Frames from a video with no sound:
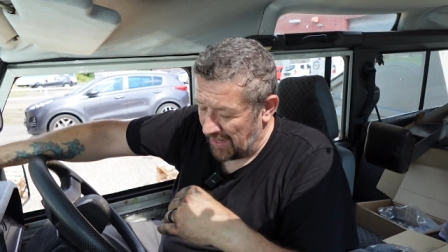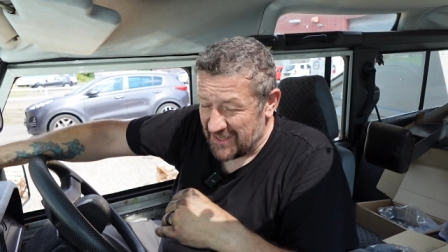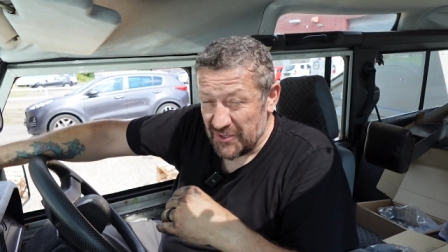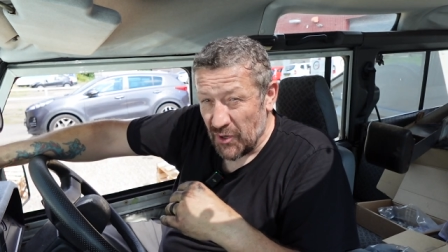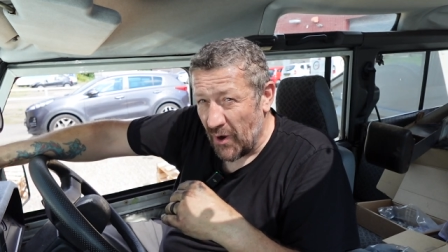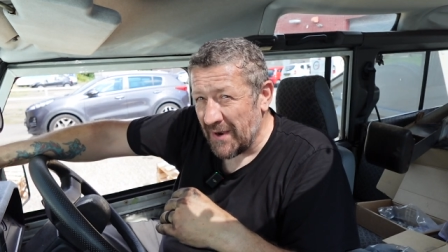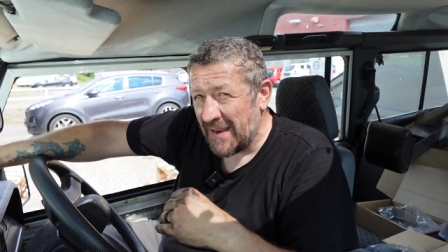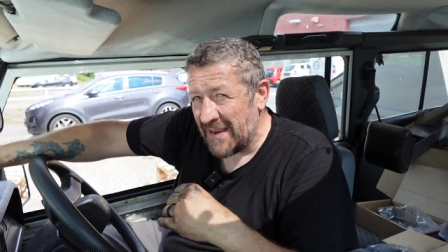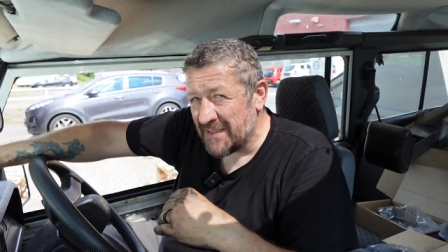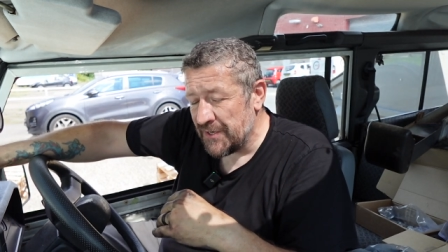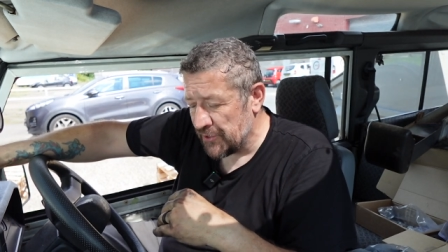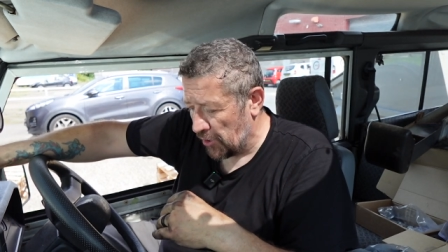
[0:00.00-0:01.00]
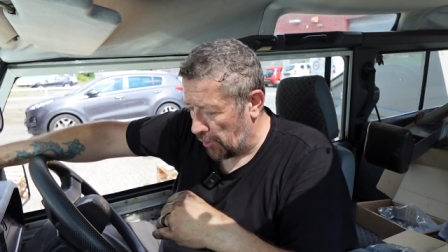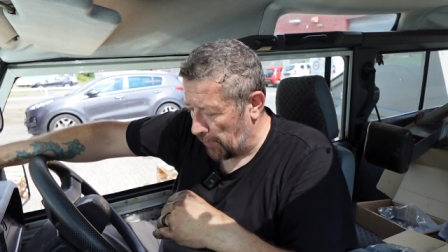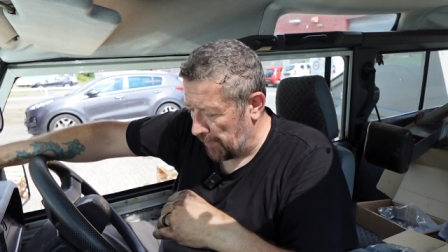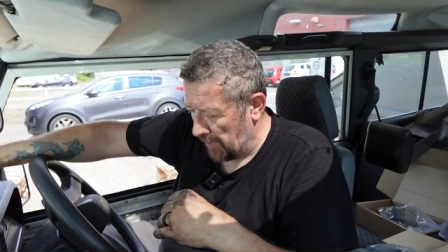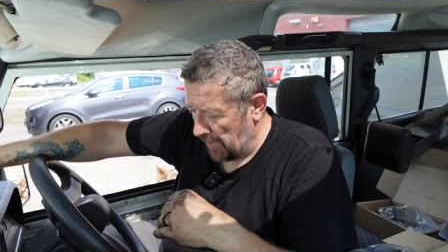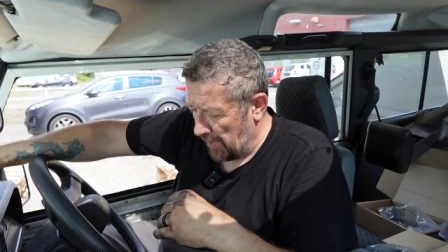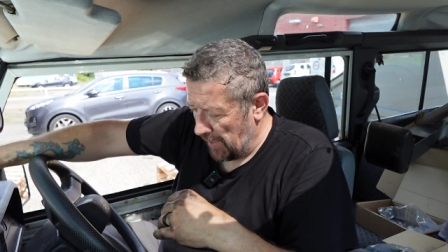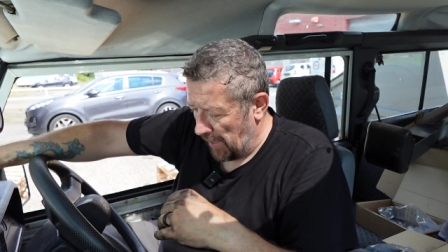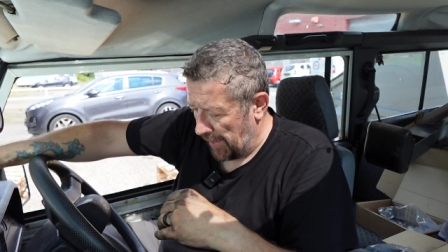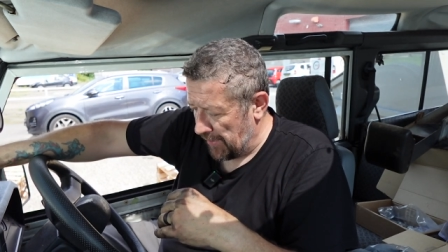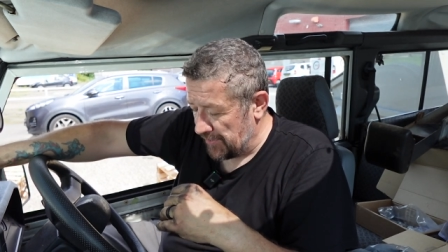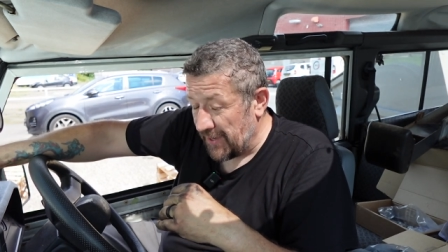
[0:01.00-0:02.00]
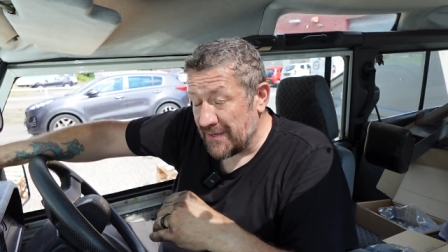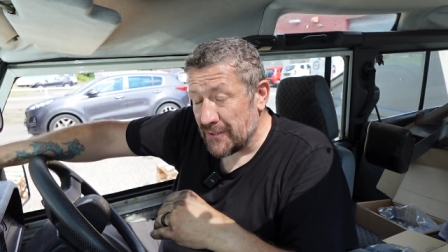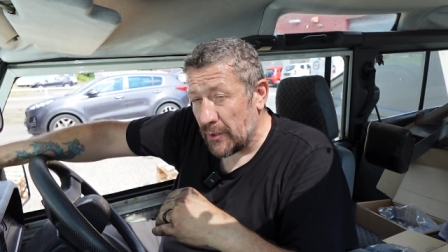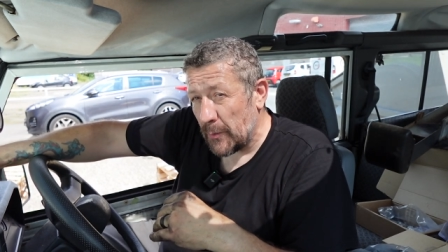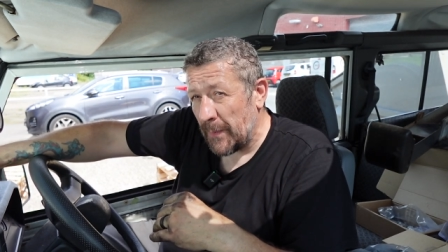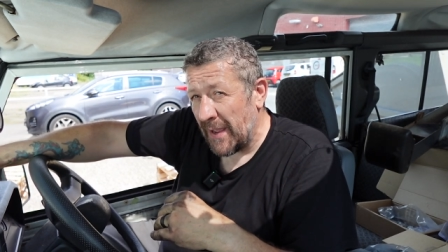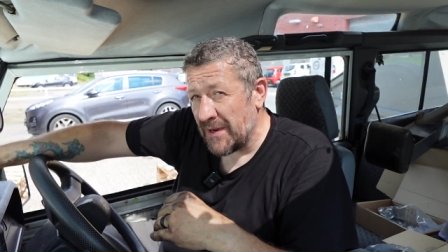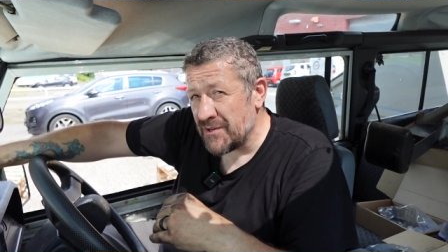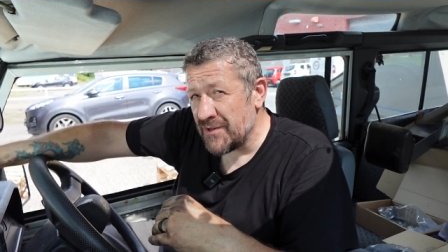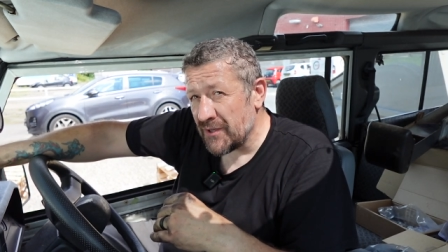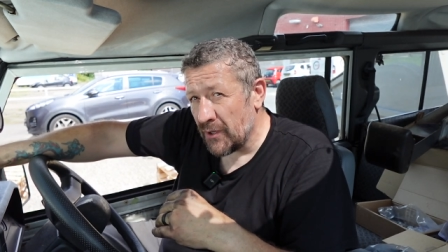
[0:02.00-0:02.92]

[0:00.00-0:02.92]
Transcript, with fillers: It's not an easy job, uh, it takes a lot of patience,